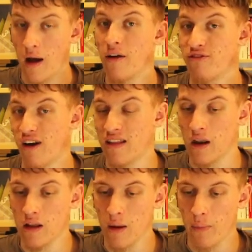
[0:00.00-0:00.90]

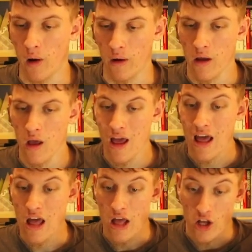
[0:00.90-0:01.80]
threatening the pawn,
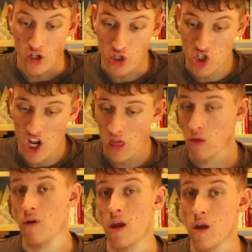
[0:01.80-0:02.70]

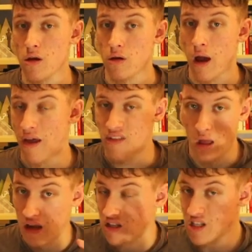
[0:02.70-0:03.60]
g3,
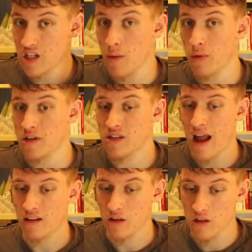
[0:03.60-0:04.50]
And it's as simple as
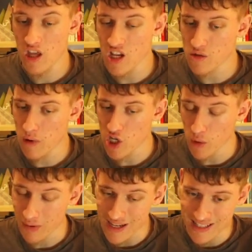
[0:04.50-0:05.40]
that. This
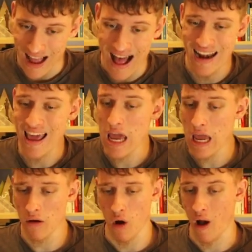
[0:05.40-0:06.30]
bishop is an
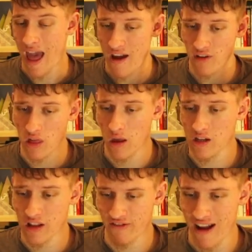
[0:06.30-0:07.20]
hero. Everything
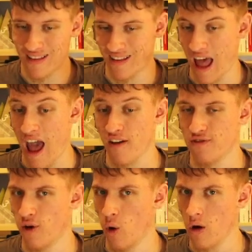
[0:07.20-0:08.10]
is defended.
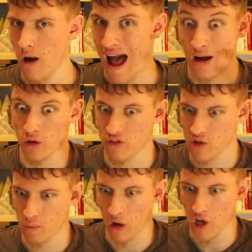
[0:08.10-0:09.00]
f4 out of
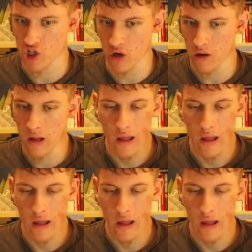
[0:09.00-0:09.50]
desperation.